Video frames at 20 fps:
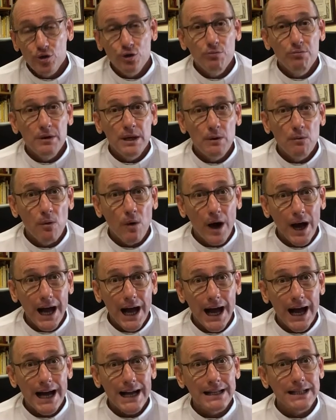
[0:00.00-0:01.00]
to be
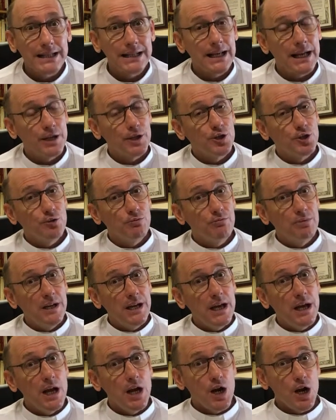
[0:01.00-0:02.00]
wise than to
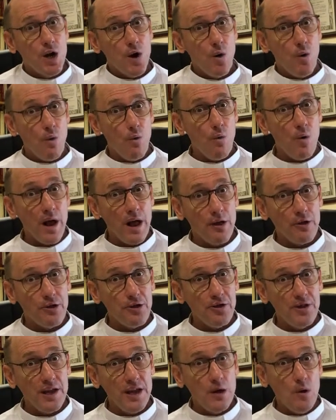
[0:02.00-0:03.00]
be
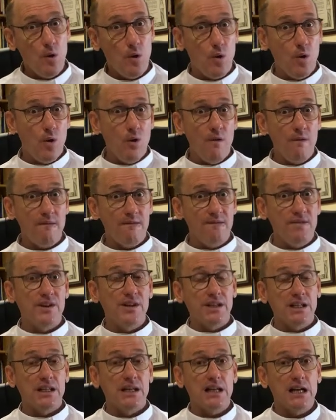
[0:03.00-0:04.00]
wealthy or
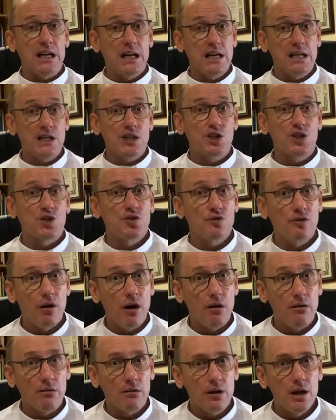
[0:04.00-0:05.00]
physically
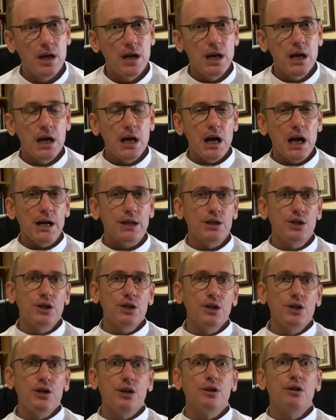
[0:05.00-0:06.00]
strong. And to
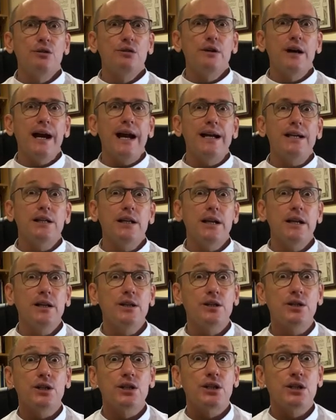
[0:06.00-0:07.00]
go and
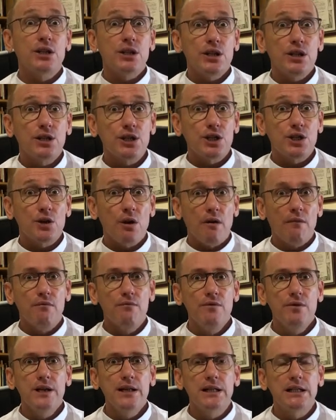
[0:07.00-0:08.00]
in search of
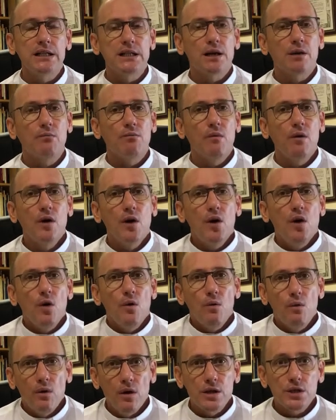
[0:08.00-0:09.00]
wisdom
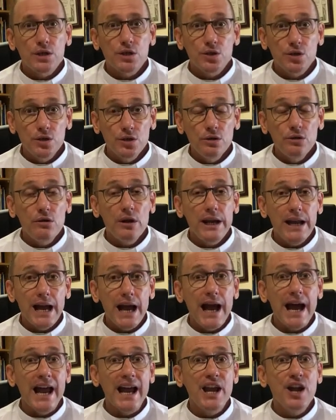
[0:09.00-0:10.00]
was
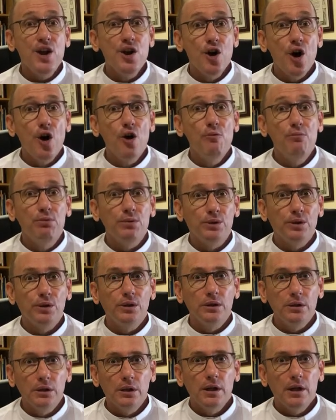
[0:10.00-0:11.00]
truly a
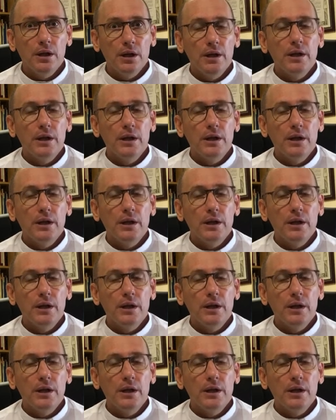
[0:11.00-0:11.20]
noble